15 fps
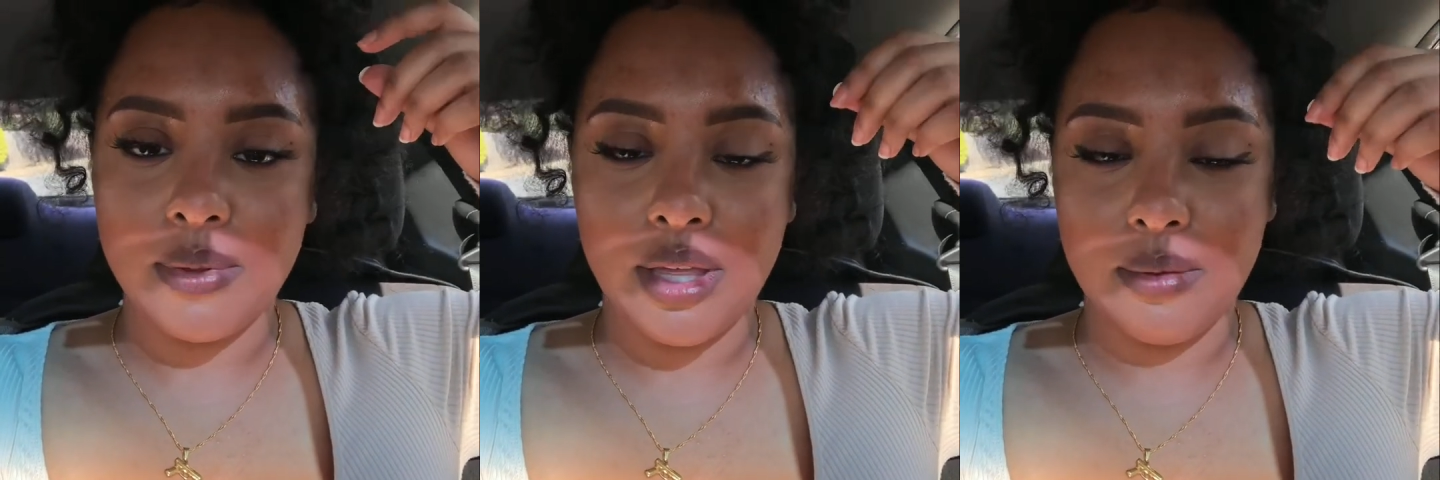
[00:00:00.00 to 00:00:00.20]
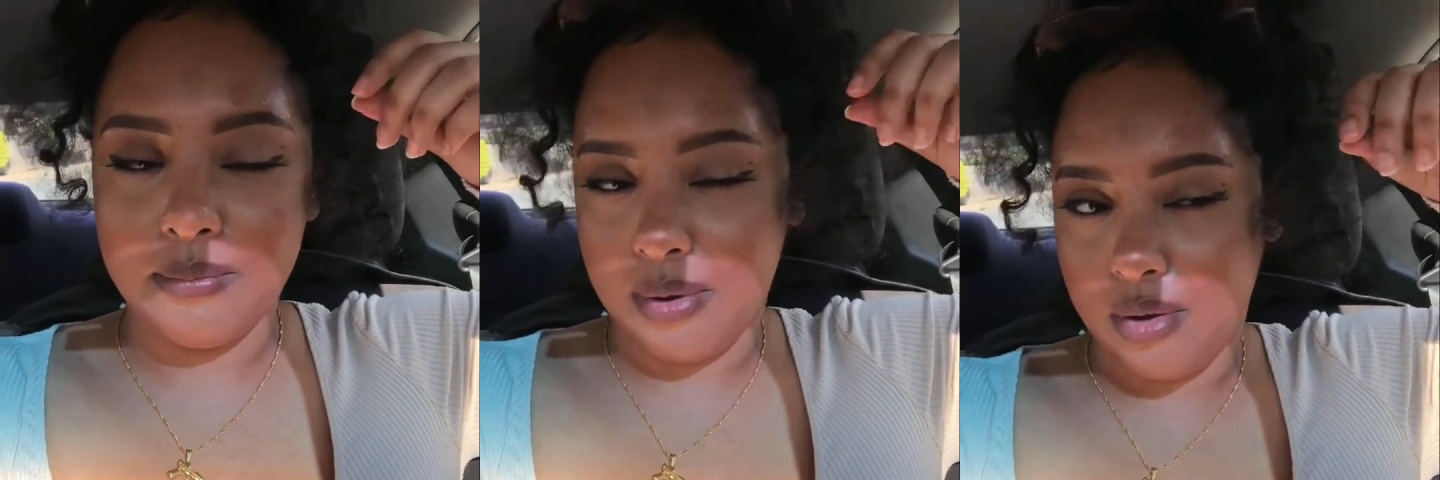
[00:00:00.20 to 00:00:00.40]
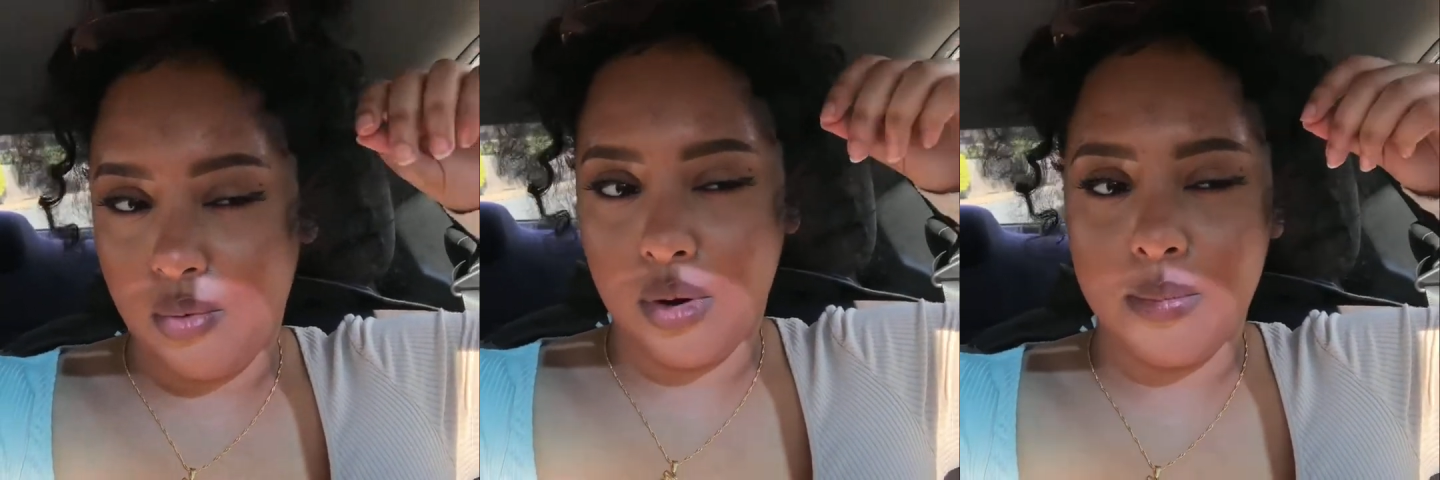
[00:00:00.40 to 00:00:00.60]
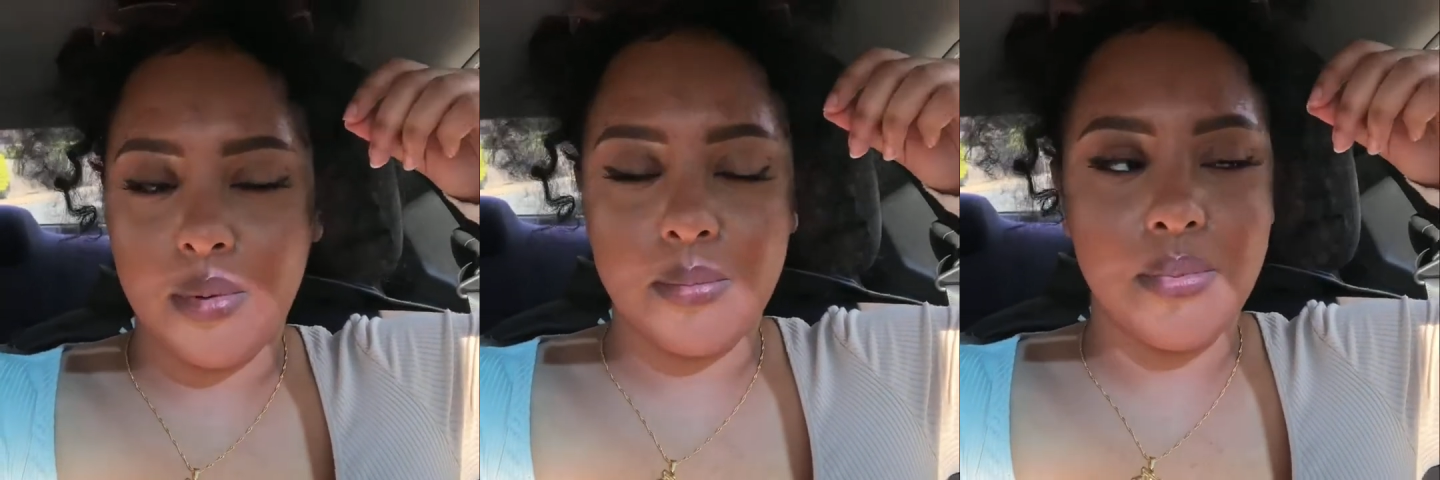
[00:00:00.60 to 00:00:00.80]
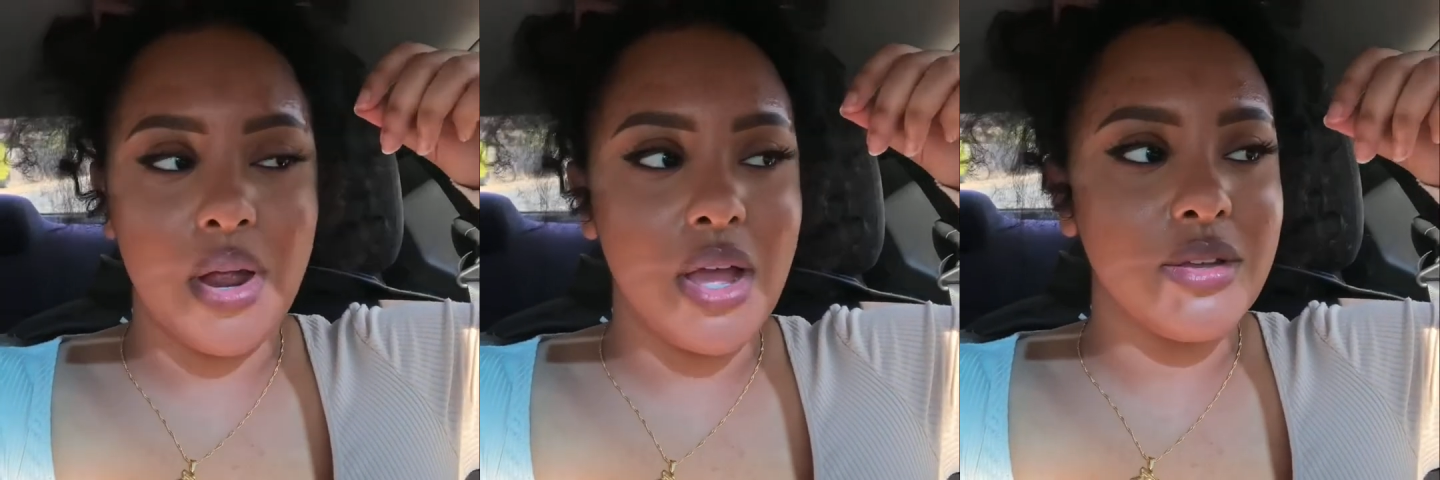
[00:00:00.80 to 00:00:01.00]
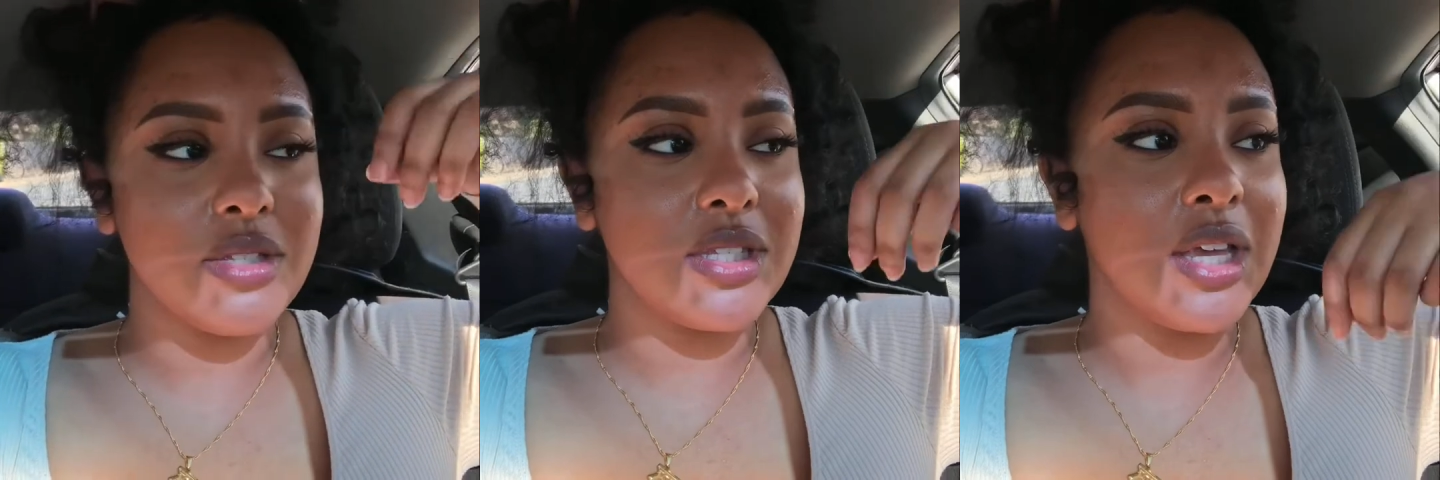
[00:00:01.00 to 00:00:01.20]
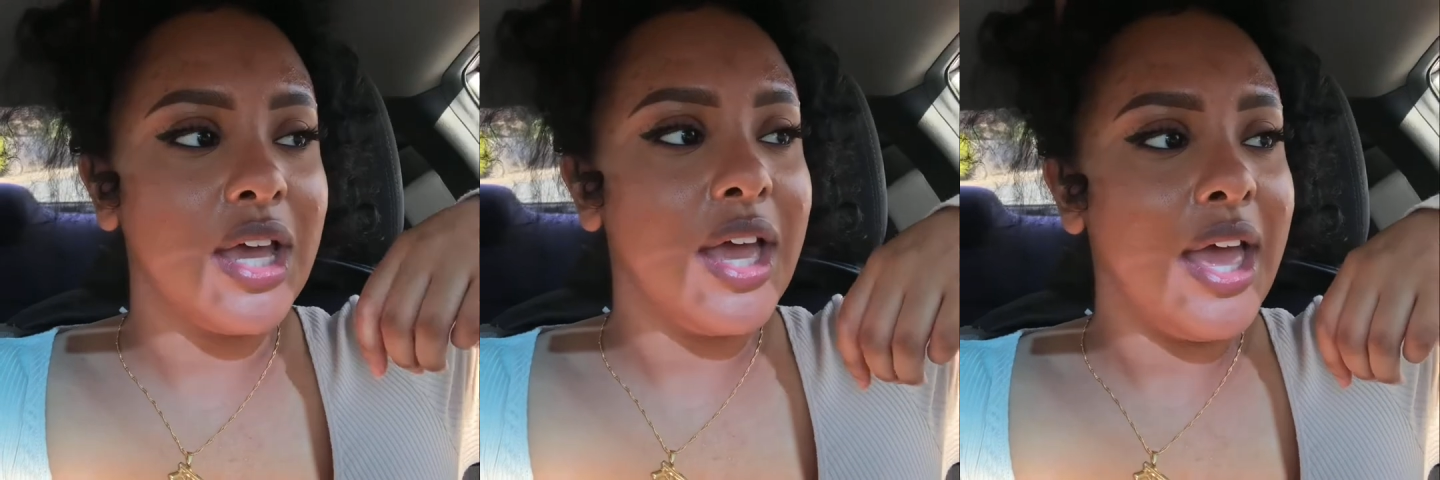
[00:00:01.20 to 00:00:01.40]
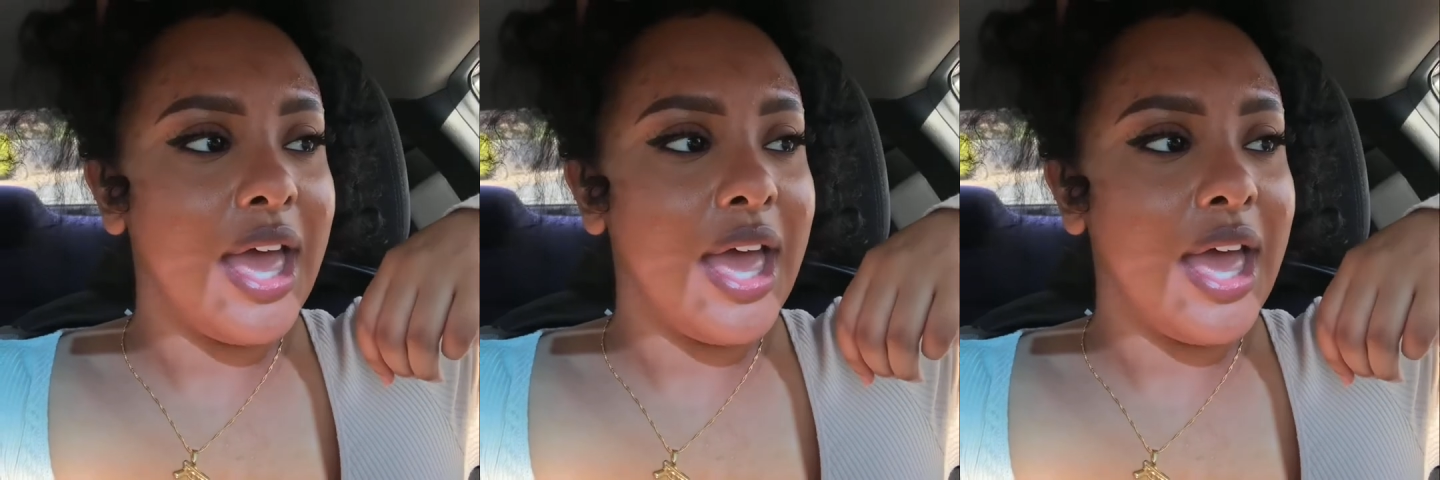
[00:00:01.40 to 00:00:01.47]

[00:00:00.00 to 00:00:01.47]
like my normal brows,